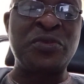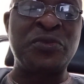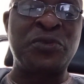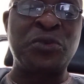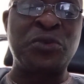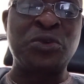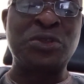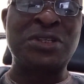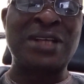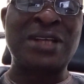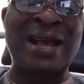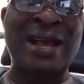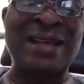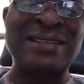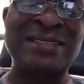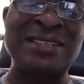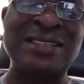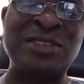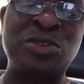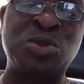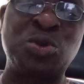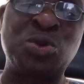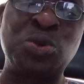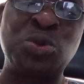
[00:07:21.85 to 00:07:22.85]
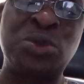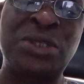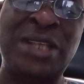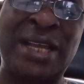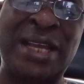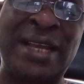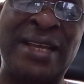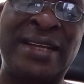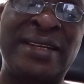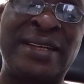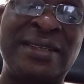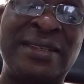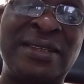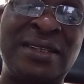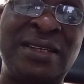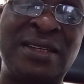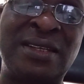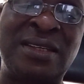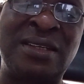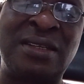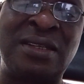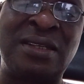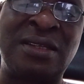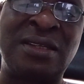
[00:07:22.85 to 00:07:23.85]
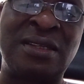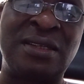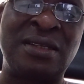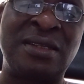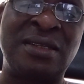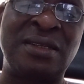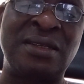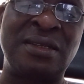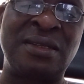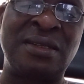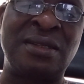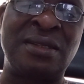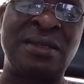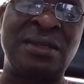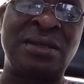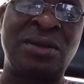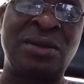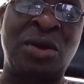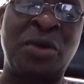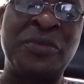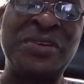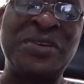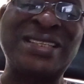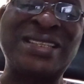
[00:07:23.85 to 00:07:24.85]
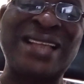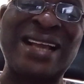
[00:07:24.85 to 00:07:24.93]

the votes cast in 2/3 of the